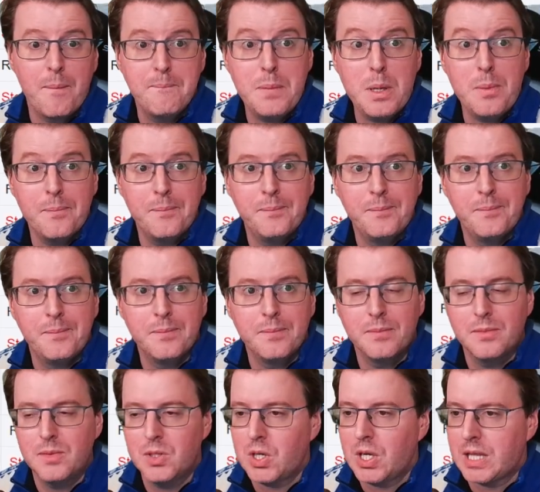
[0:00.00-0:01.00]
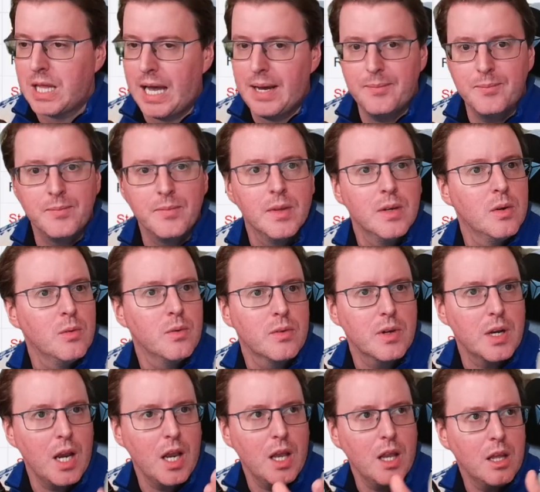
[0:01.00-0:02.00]
boom, look at that. We've
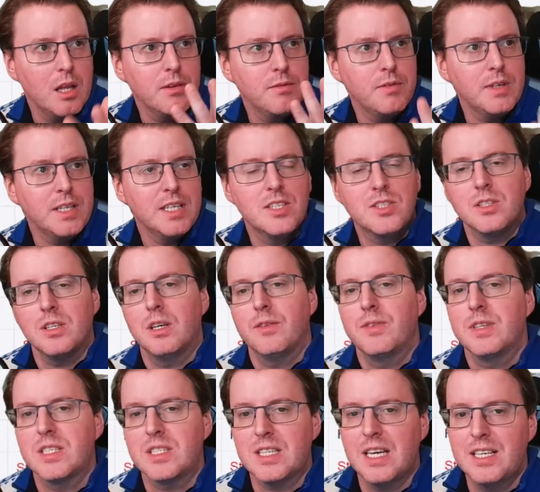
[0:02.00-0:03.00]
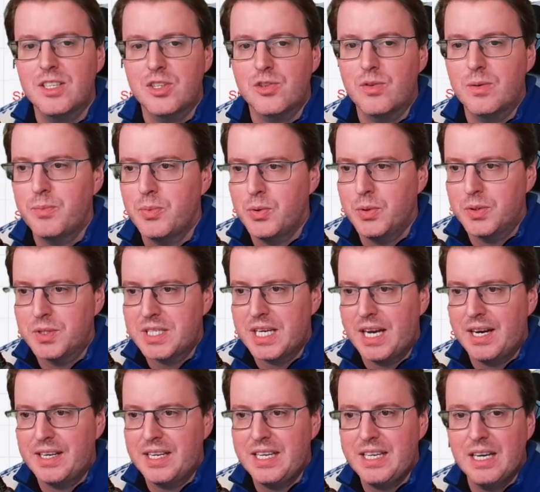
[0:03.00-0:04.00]
got a lovely service status report
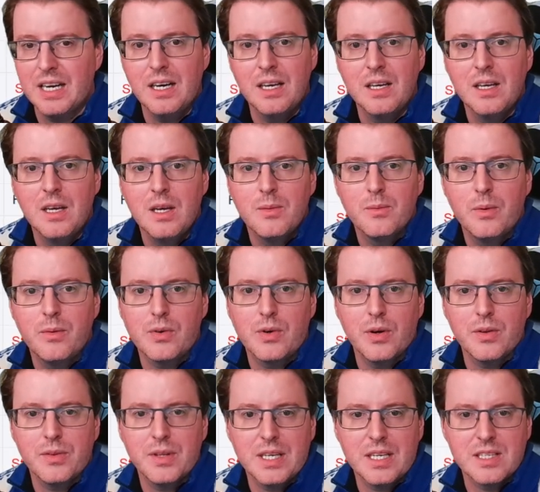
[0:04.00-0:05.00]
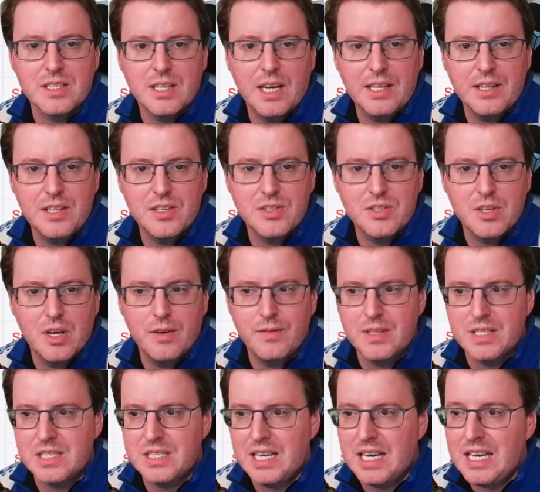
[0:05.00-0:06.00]
down here where we've got things like the
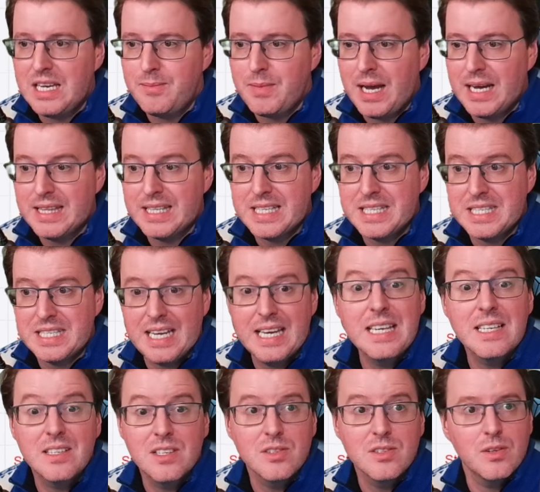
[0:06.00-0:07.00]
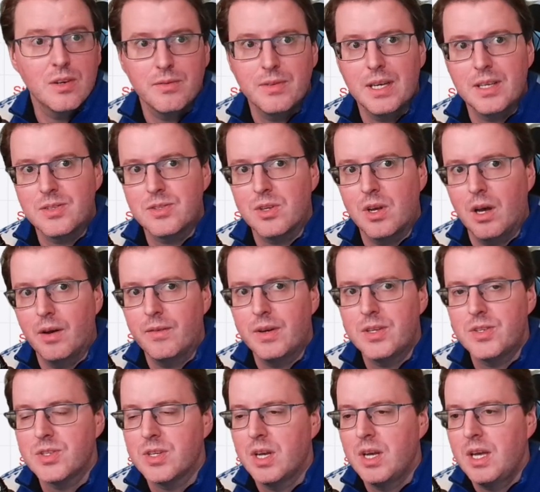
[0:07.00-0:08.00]
service name and the status of that
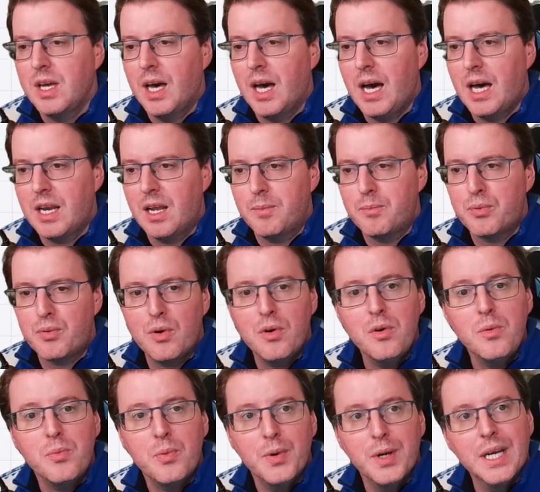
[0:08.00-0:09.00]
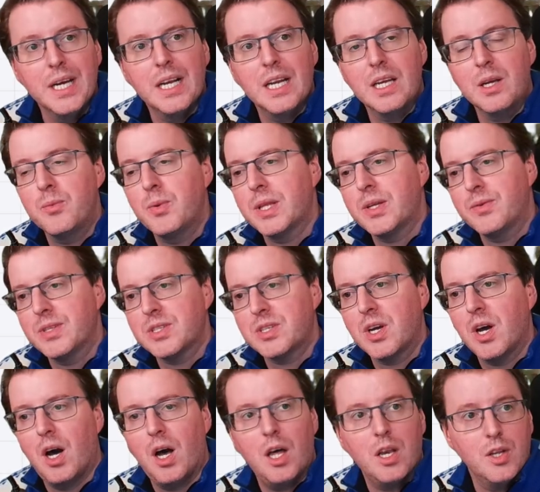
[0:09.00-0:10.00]
service, and appropriately whether it's
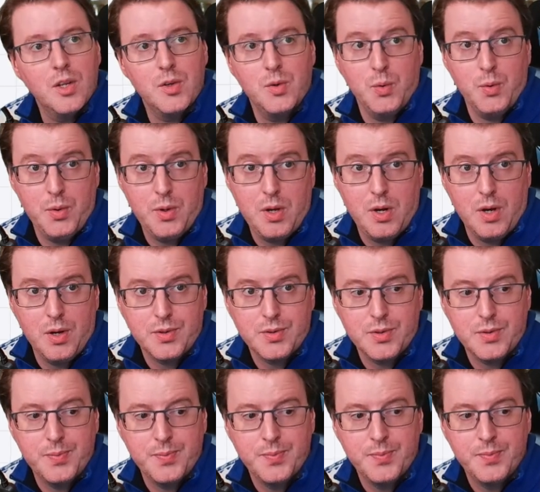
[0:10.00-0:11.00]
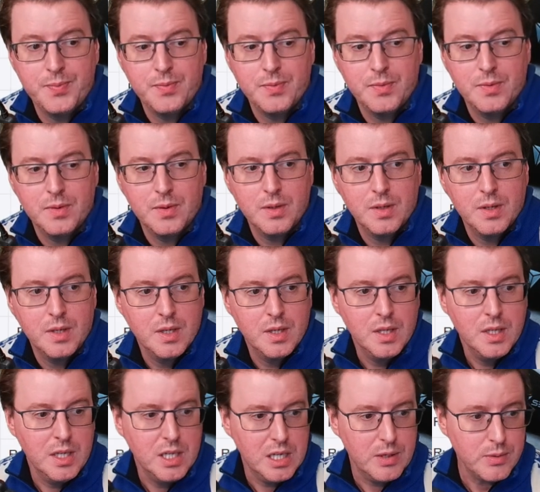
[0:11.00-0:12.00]
colored or not.
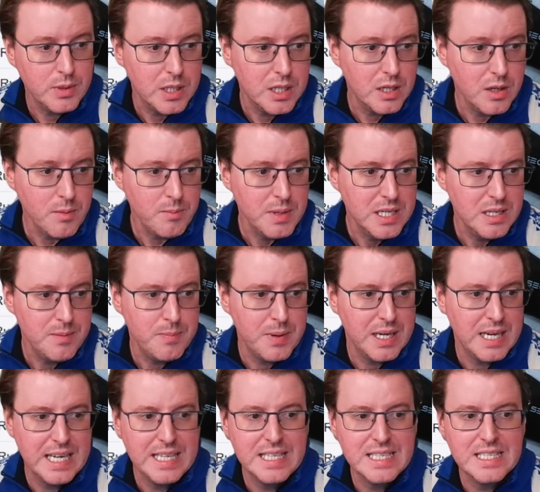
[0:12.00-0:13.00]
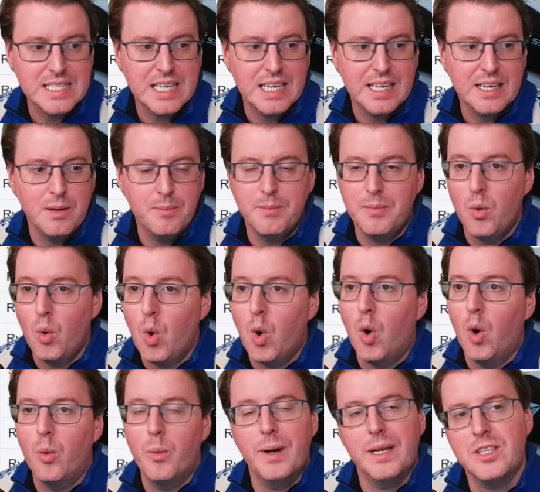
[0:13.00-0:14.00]
Now we could go and manipulate this a little
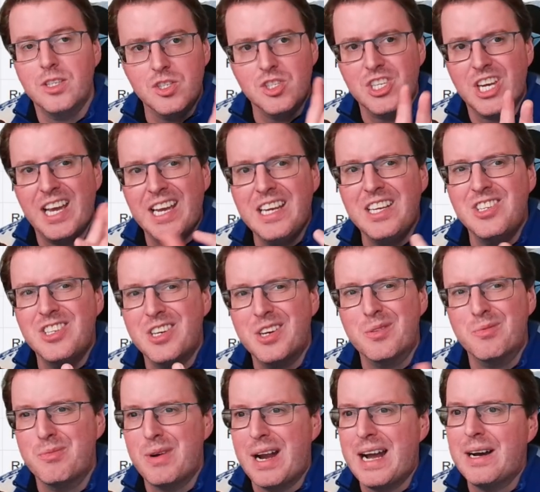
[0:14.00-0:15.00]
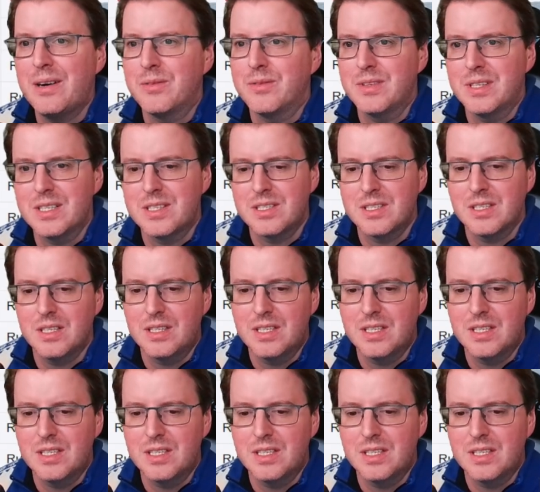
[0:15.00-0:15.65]
more. We're just changing around this